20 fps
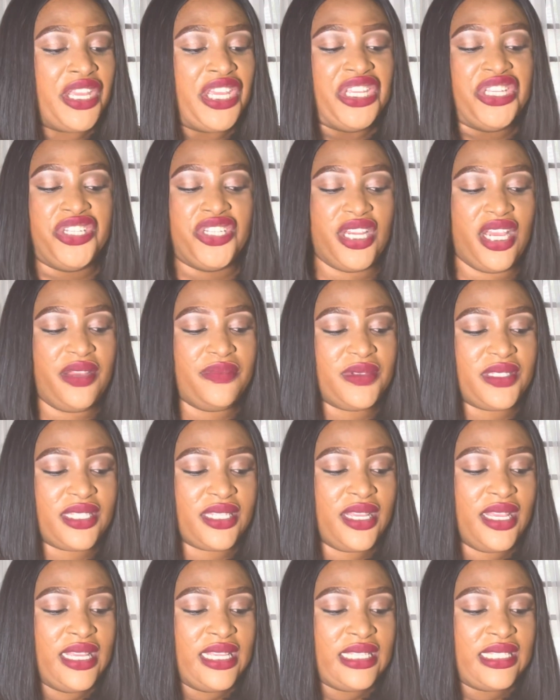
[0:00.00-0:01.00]
Egypt,
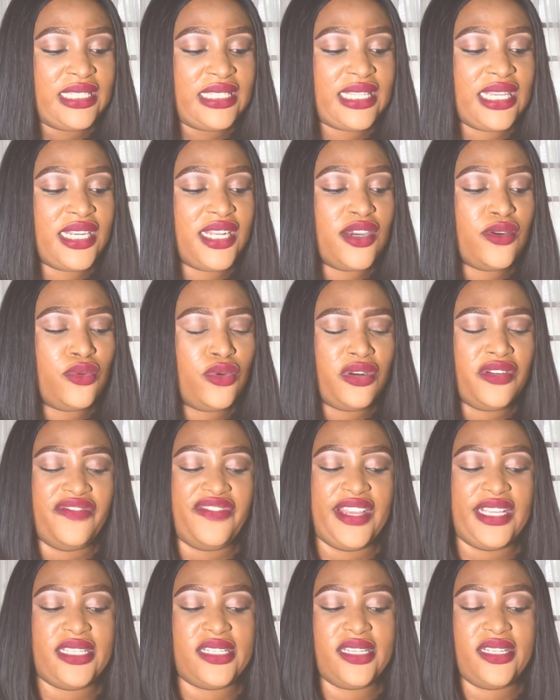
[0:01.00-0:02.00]
cedarwood,
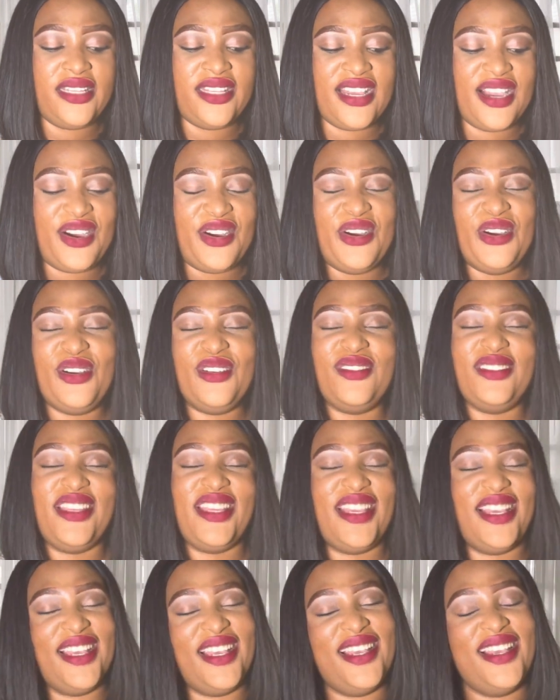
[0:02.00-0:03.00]
Virginia. Oh
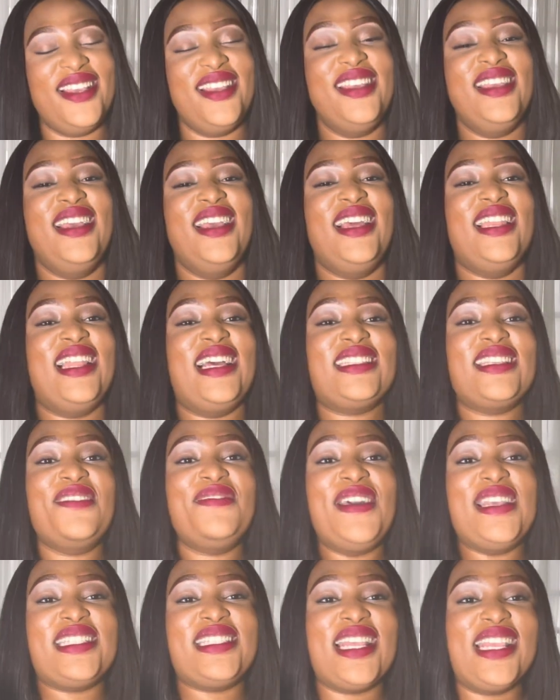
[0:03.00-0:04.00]
yeah,
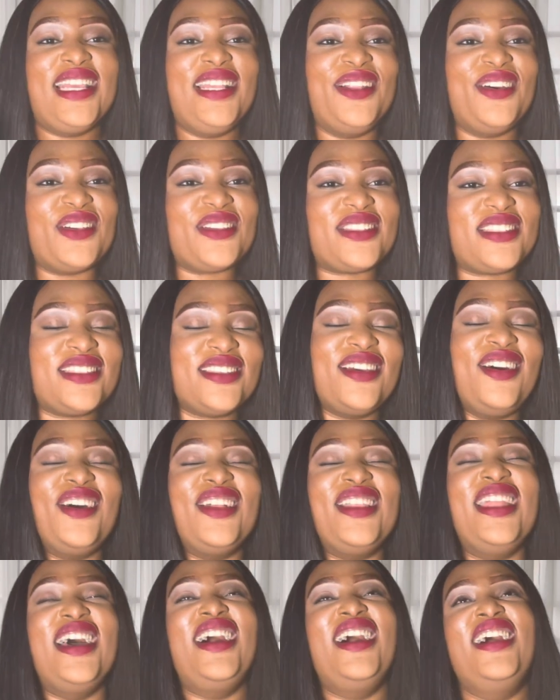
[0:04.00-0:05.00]
Lattafa is taking us
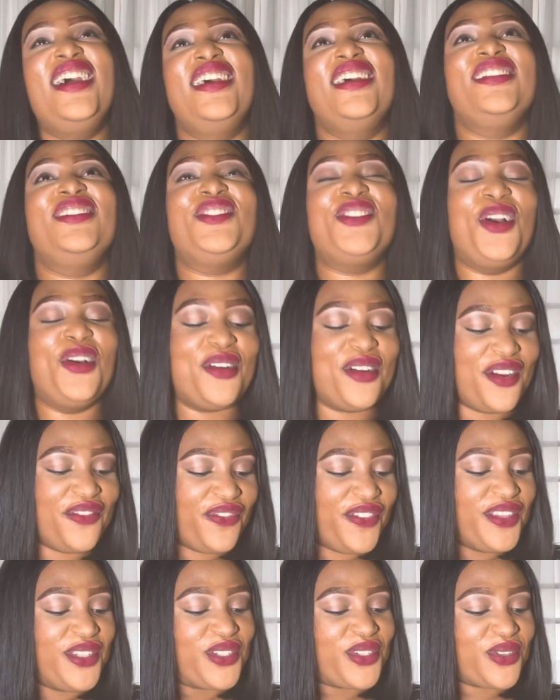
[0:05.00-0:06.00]
on a
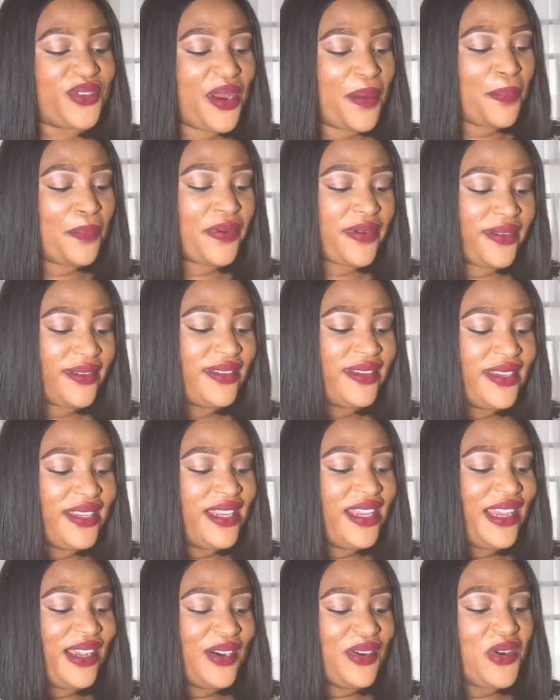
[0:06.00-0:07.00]
geography trip.
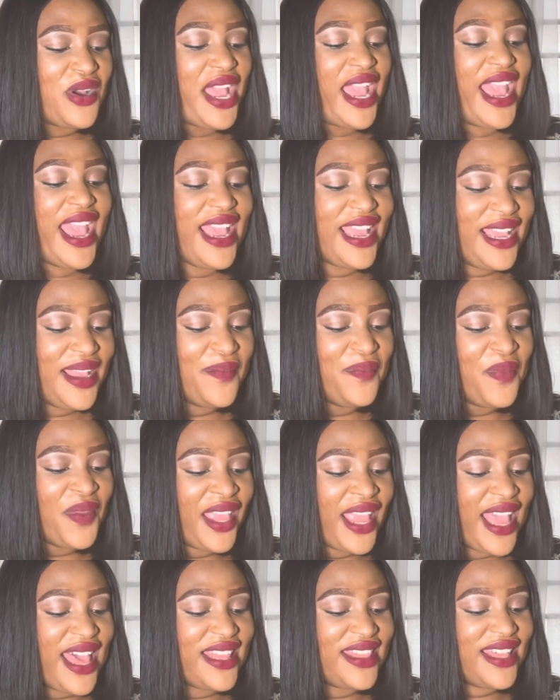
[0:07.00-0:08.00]
Okay,
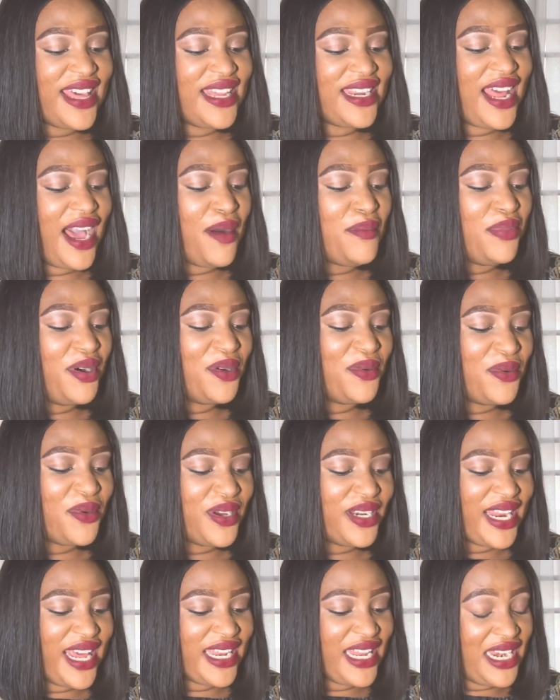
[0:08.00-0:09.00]
and then
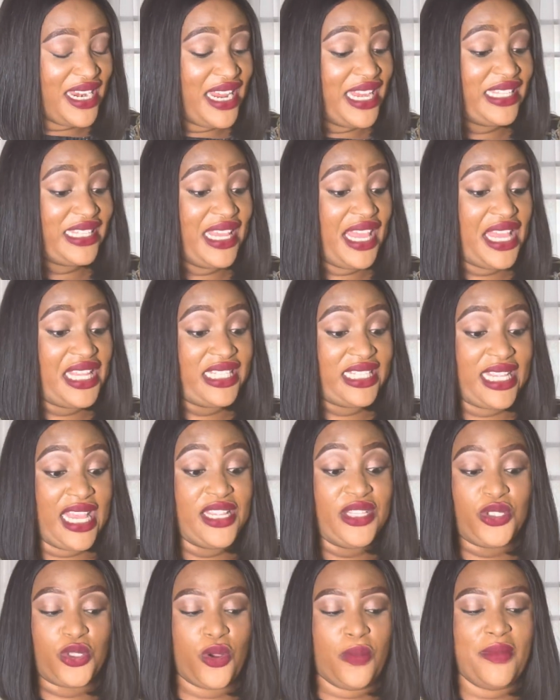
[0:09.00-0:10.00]
amberwood, and then there's
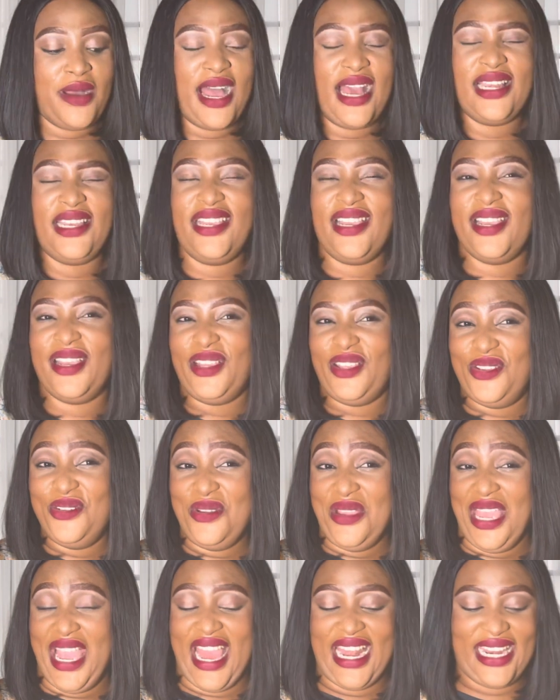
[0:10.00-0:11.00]
incense, Somalia, you
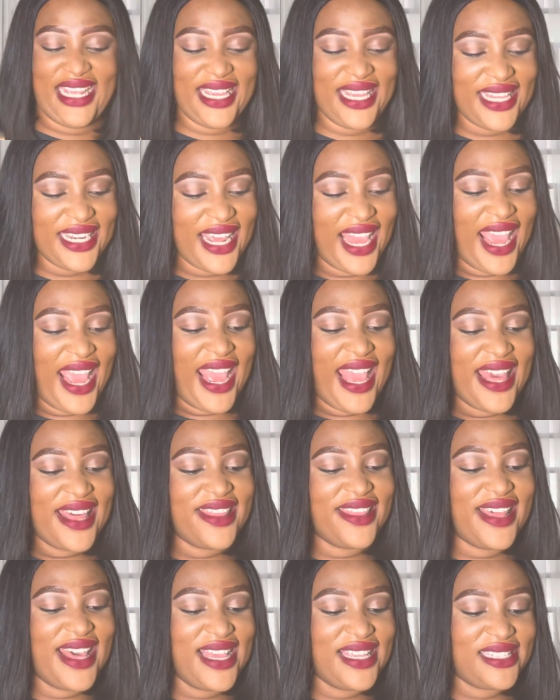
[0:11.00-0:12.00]
get it.
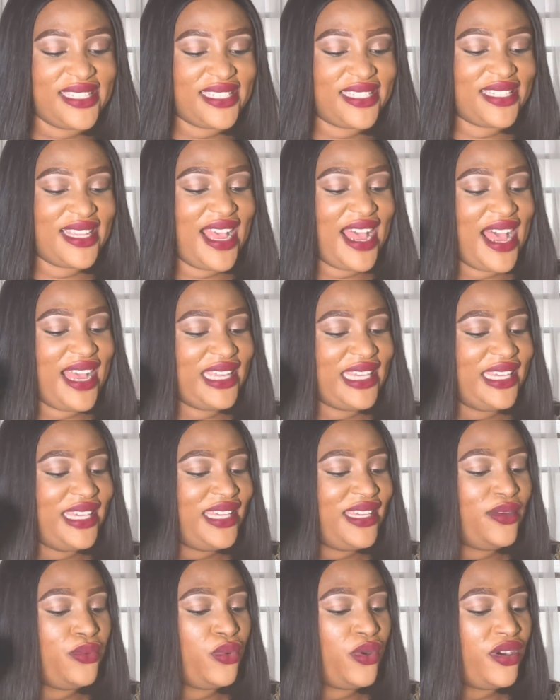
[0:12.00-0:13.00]
There's
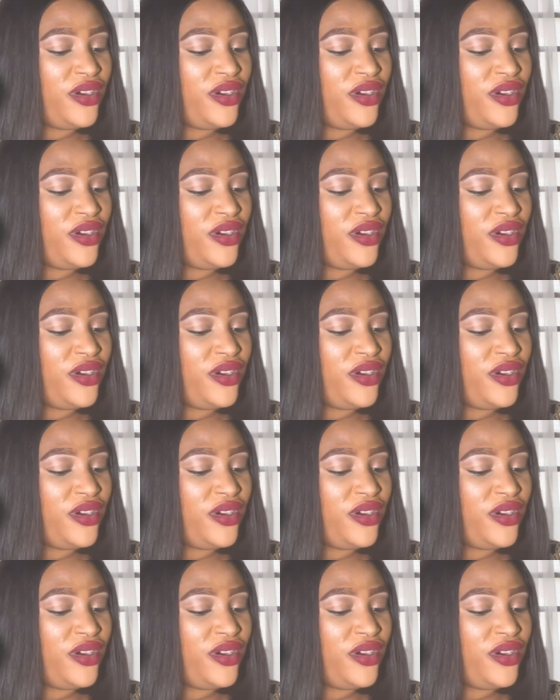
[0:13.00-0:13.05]
acai